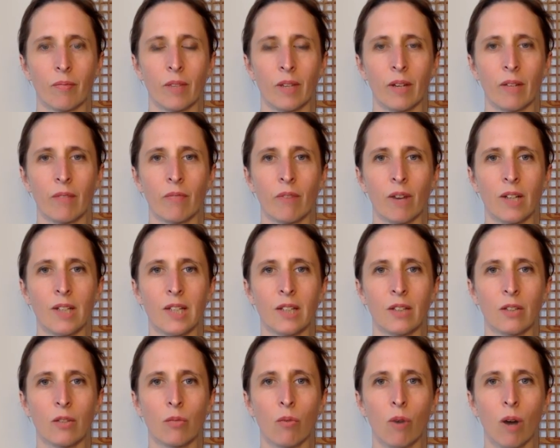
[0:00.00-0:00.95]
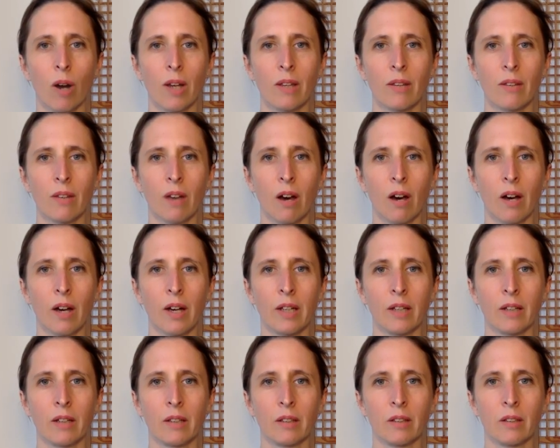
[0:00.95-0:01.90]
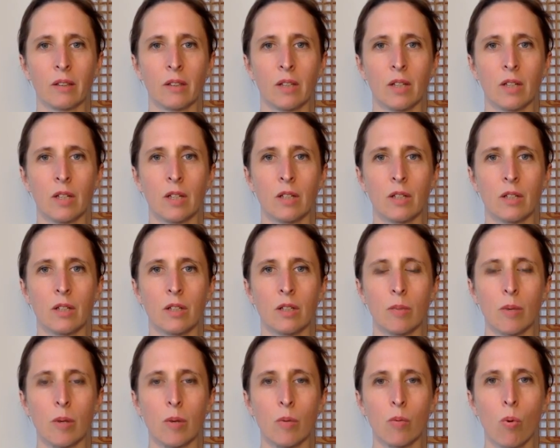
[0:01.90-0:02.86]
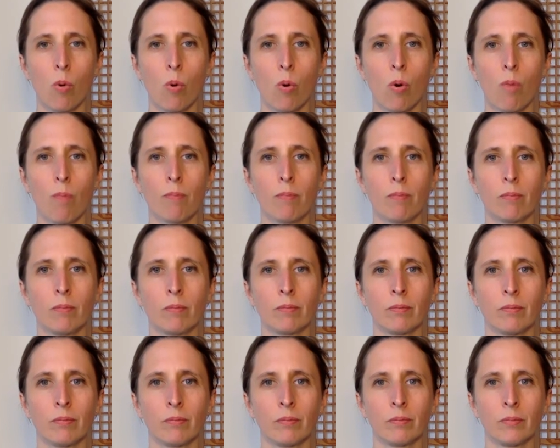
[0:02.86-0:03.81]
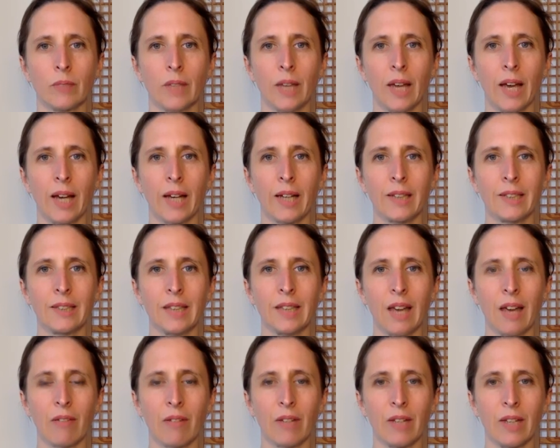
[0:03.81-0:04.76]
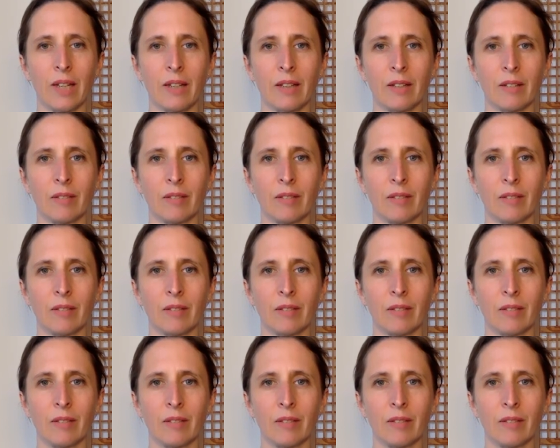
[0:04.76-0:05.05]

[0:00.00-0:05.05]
Inviting the right thigh to be warm and heavy.